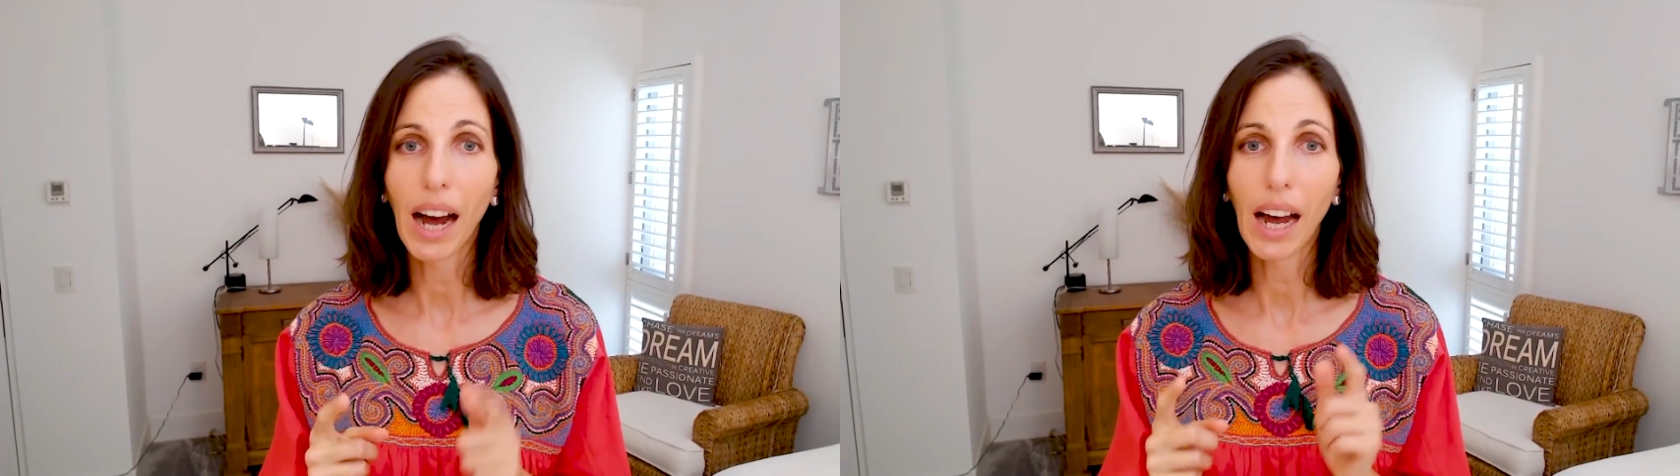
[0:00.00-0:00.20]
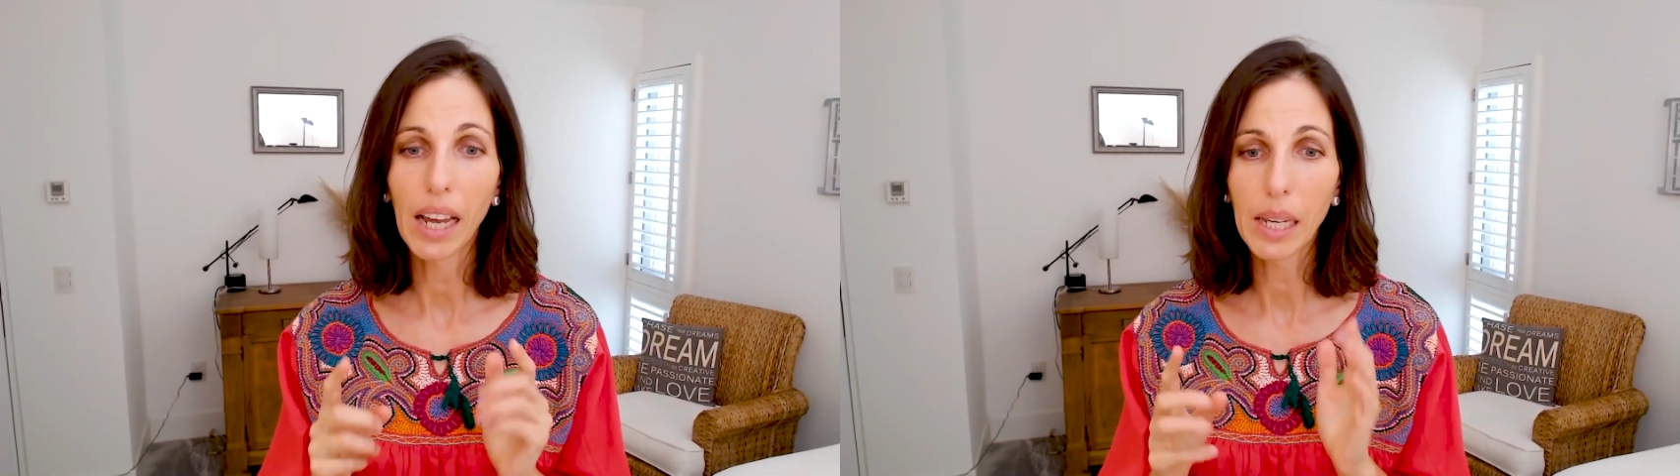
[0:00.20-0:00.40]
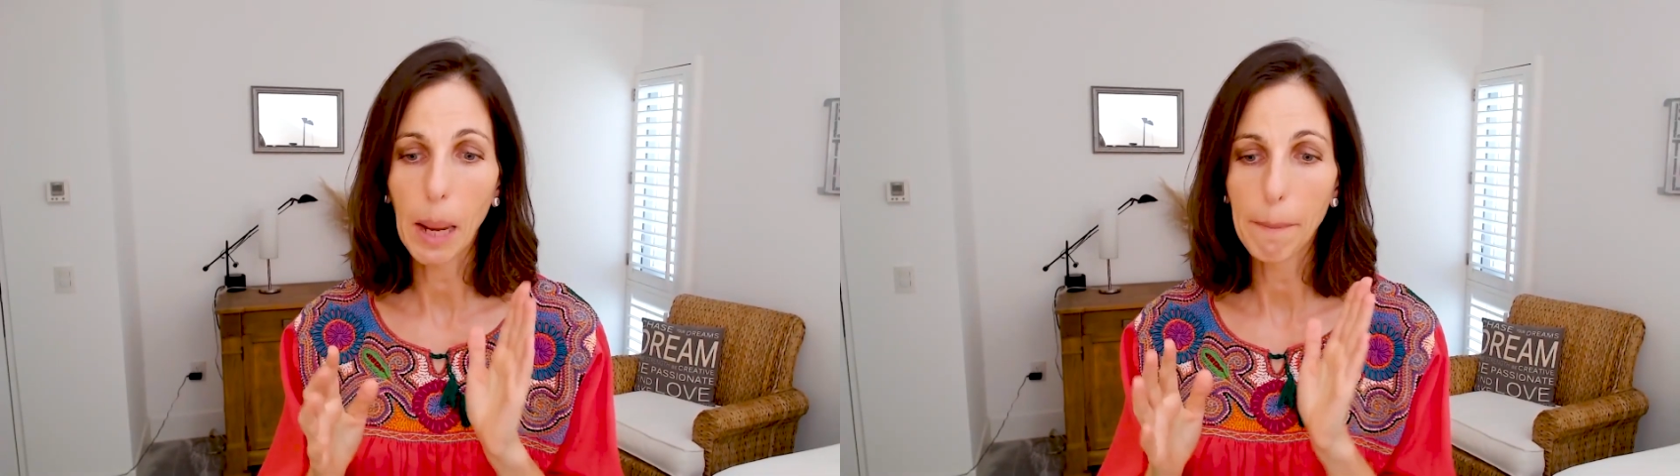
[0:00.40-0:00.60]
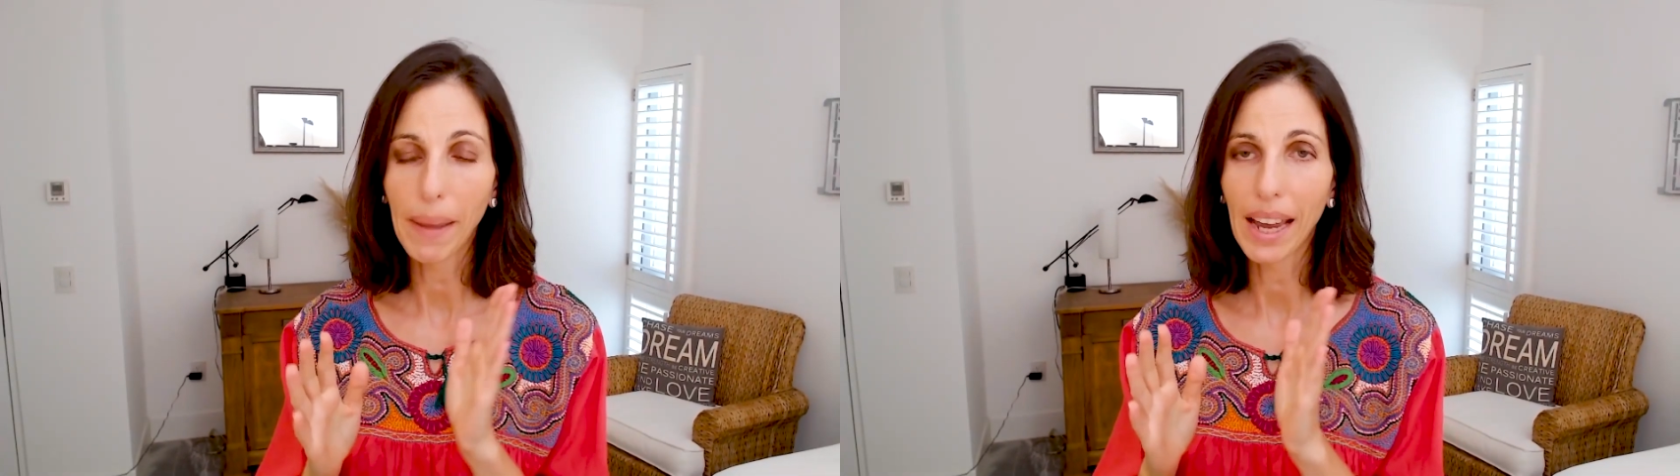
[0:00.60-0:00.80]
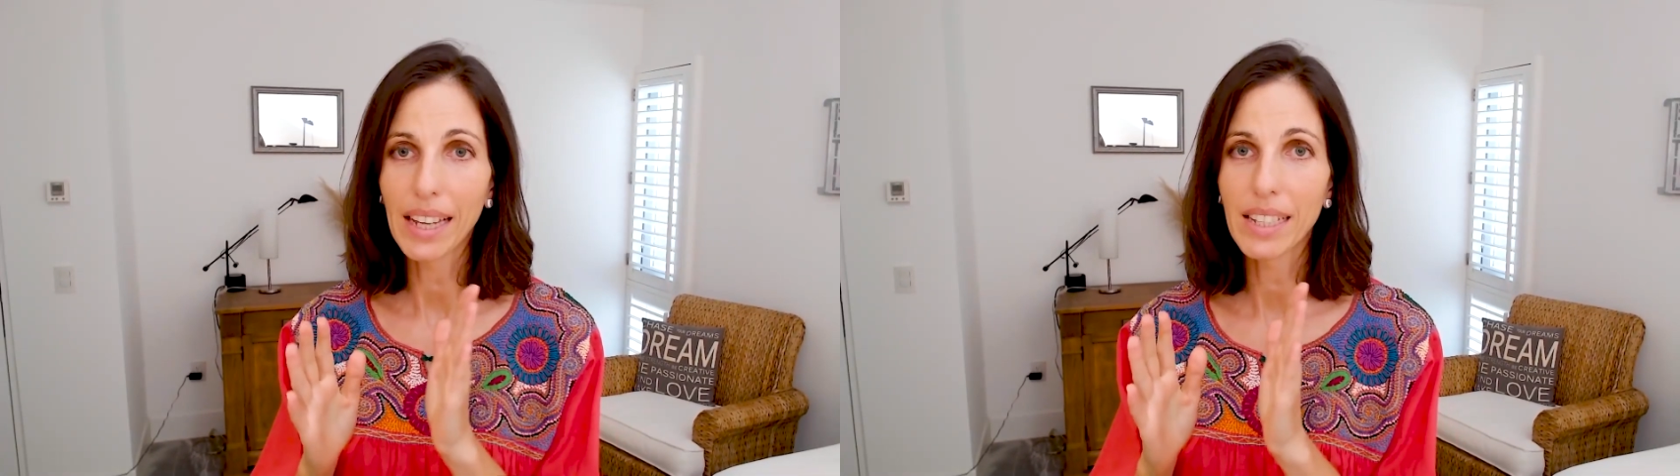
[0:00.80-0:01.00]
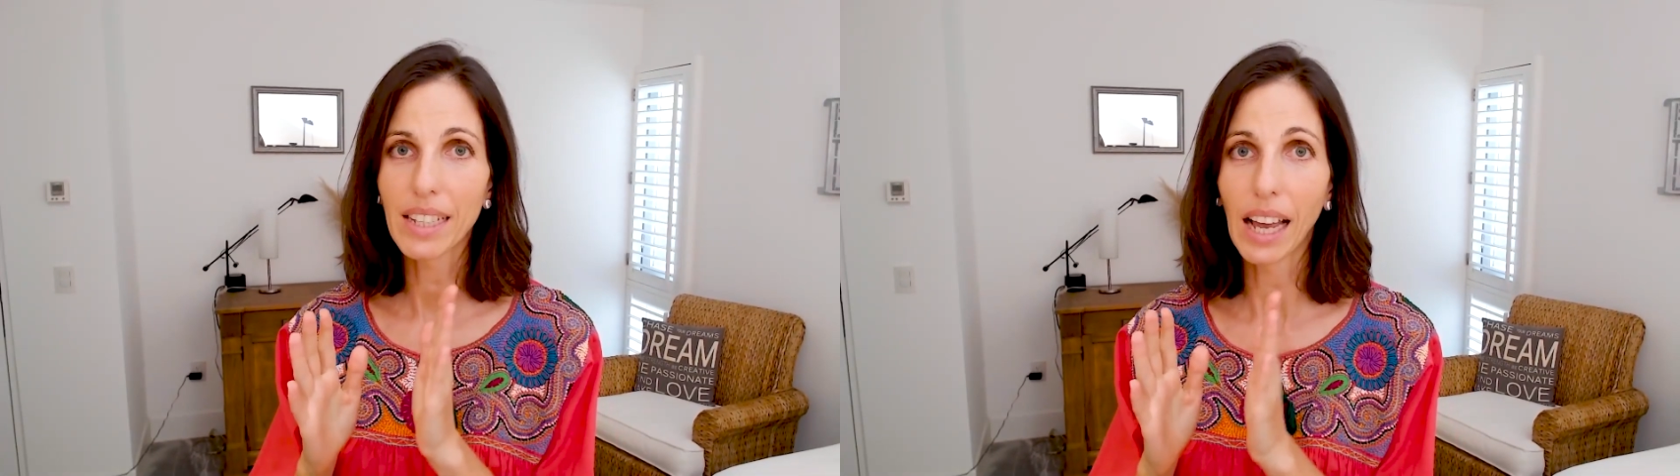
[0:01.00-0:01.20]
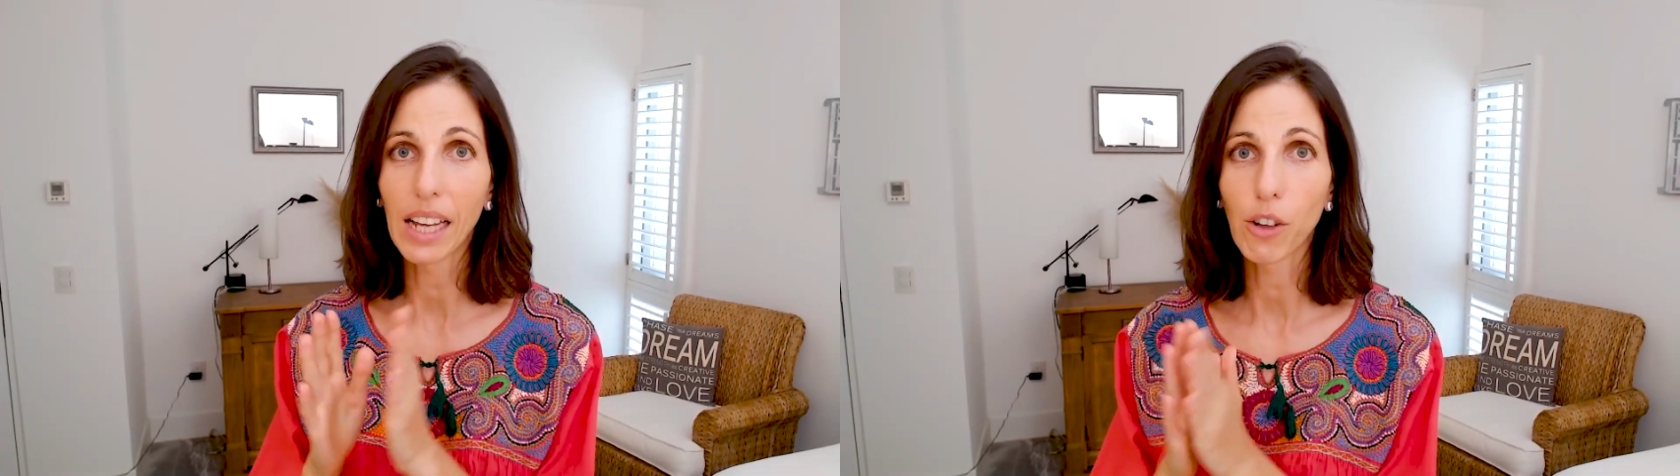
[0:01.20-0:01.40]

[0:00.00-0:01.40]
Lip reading: I met an